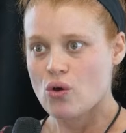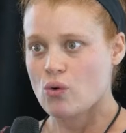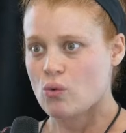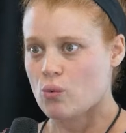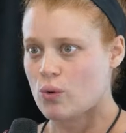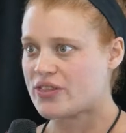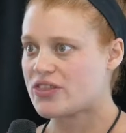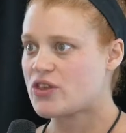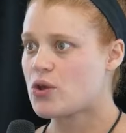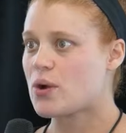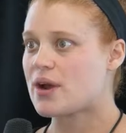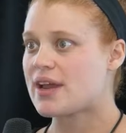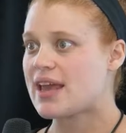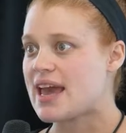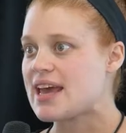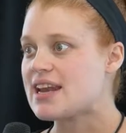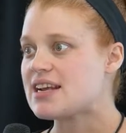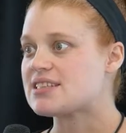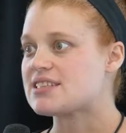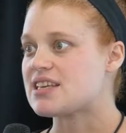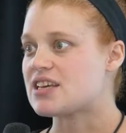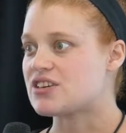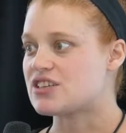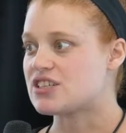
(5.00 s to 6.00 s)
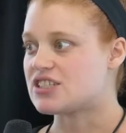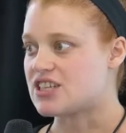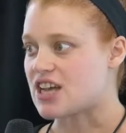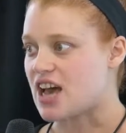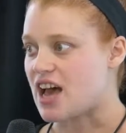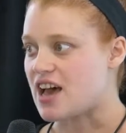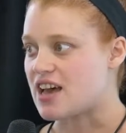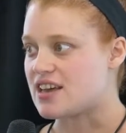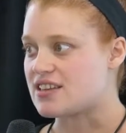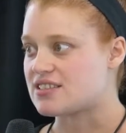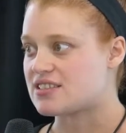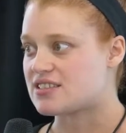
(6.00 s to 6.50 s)
What the Organic Center
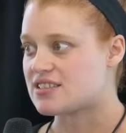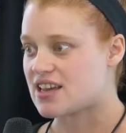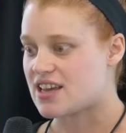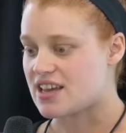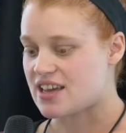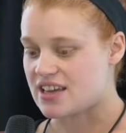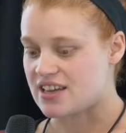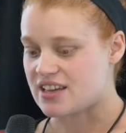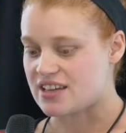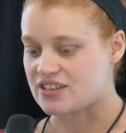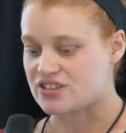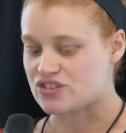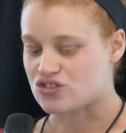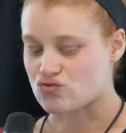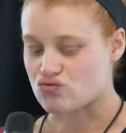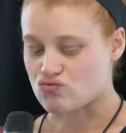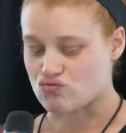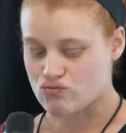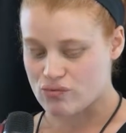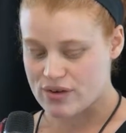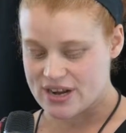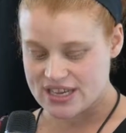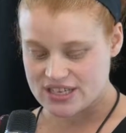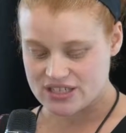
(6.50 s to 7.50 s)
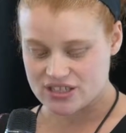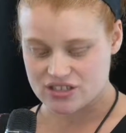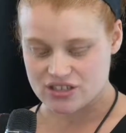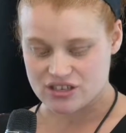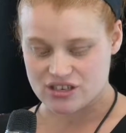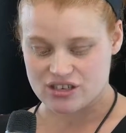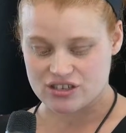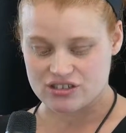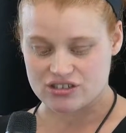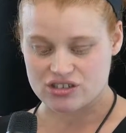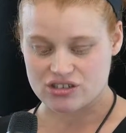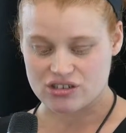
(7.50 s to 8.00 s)
does is
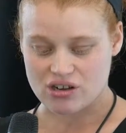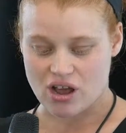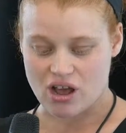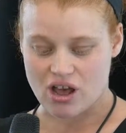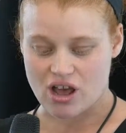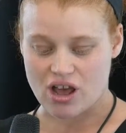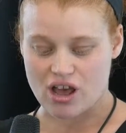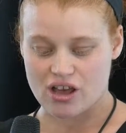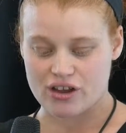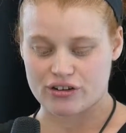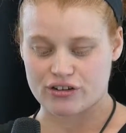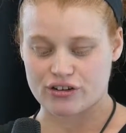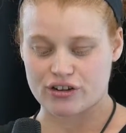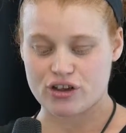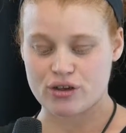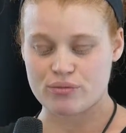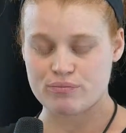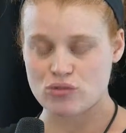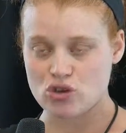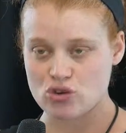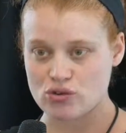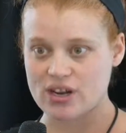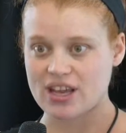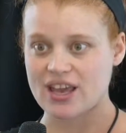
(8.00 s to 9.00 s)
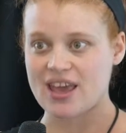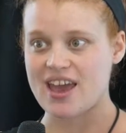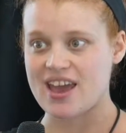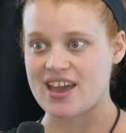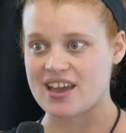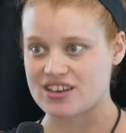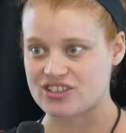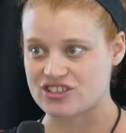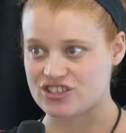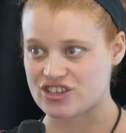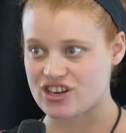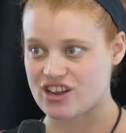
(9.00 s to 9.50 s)
research on
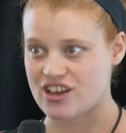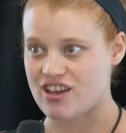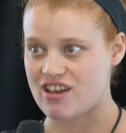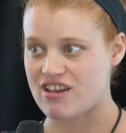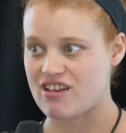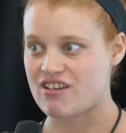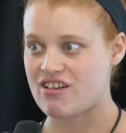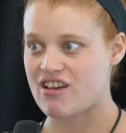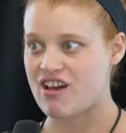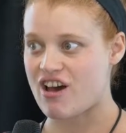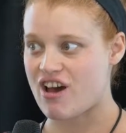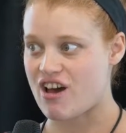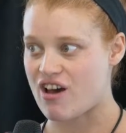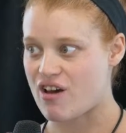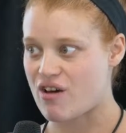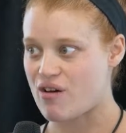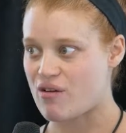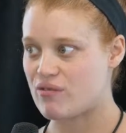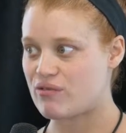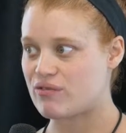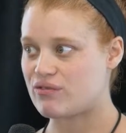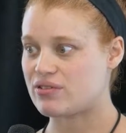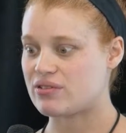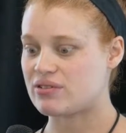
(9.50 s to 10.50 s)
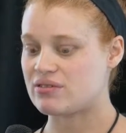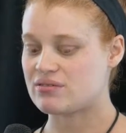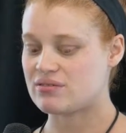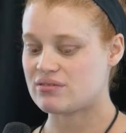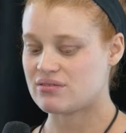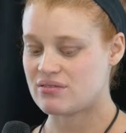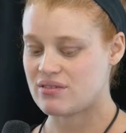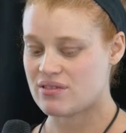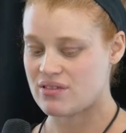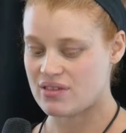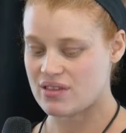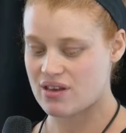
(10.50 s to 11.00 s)
communication of
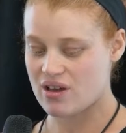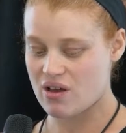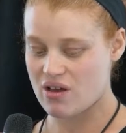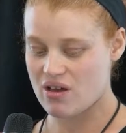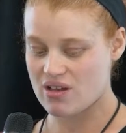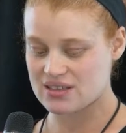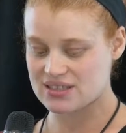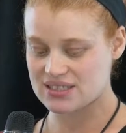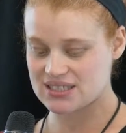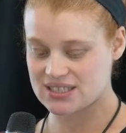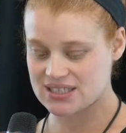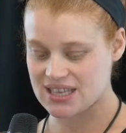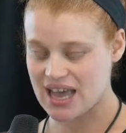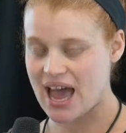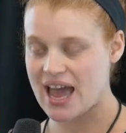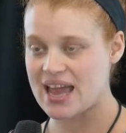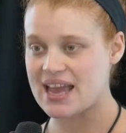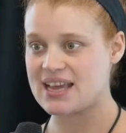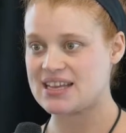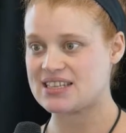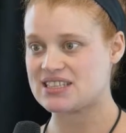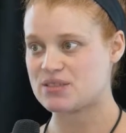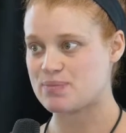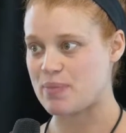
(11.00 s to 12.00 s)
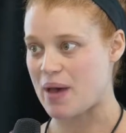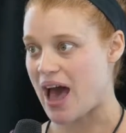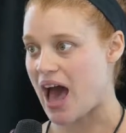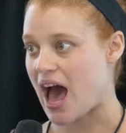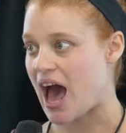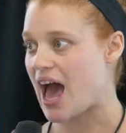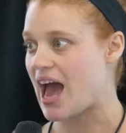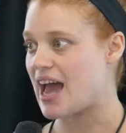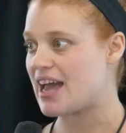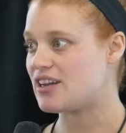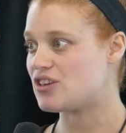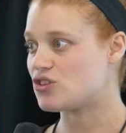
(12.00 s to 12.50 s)
science
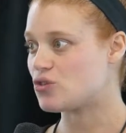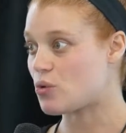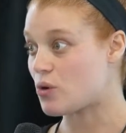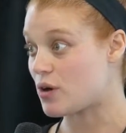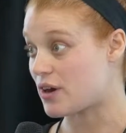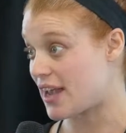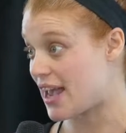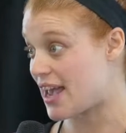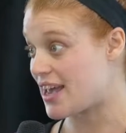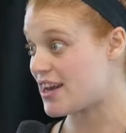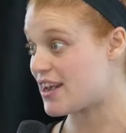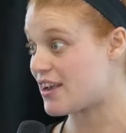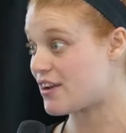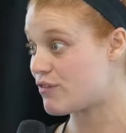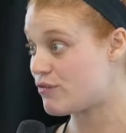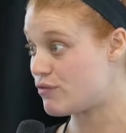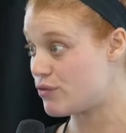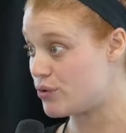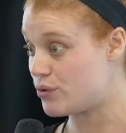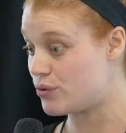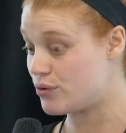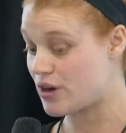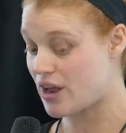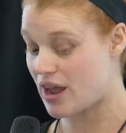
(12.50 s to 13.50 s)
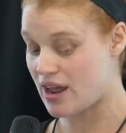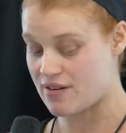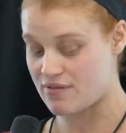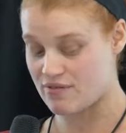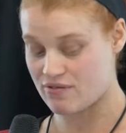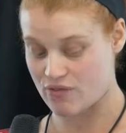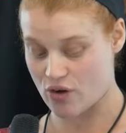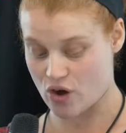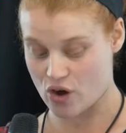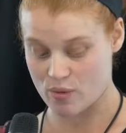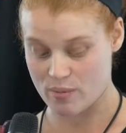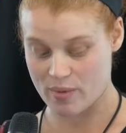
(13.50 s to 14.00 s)
behind organic food and
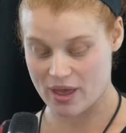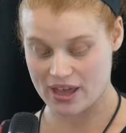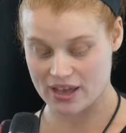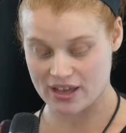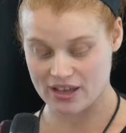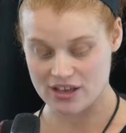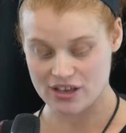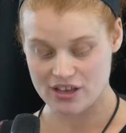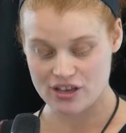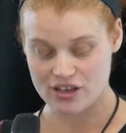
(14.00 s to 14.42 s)
farming.